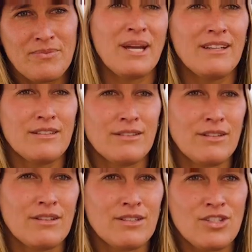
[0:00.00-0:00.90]
Pain on
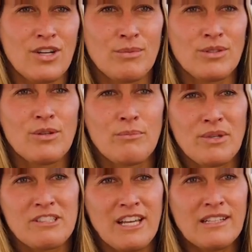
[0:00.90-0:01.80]
the German
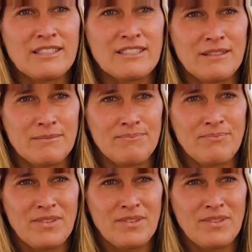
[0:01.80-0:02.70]
Olympic sailing team.
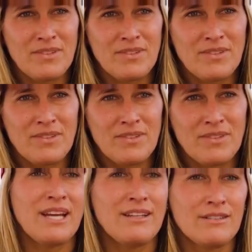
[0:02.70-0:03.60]

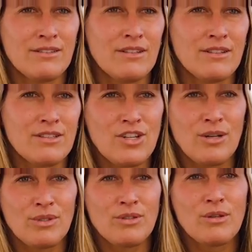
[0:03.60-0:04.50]
Pain on the
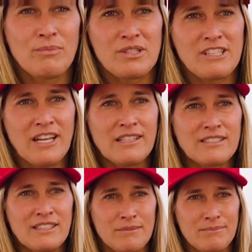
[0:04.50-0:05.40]
German Olympic
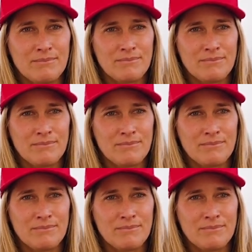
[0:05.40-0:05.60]
sailing team.